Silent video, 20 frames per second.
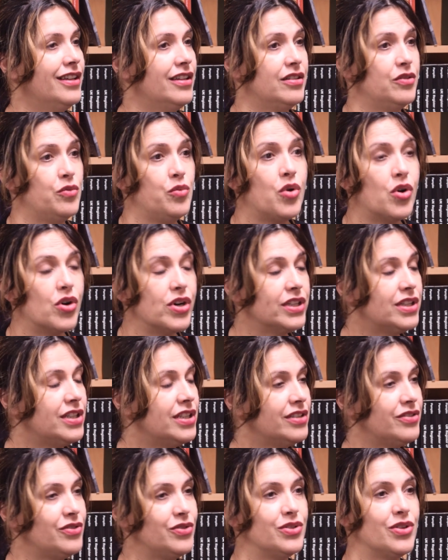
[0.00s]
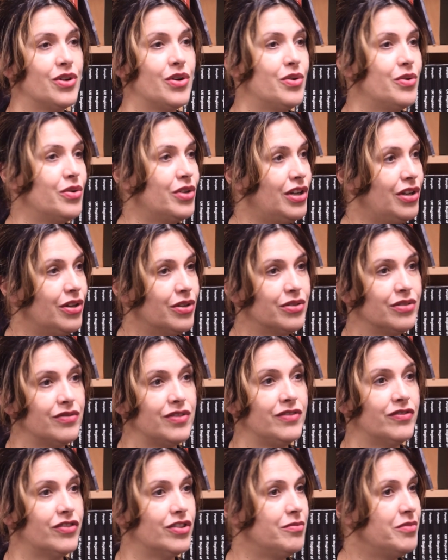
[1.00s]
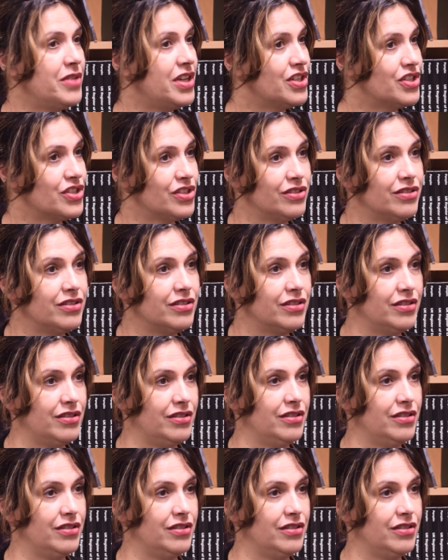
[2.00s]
worried that, a lot of information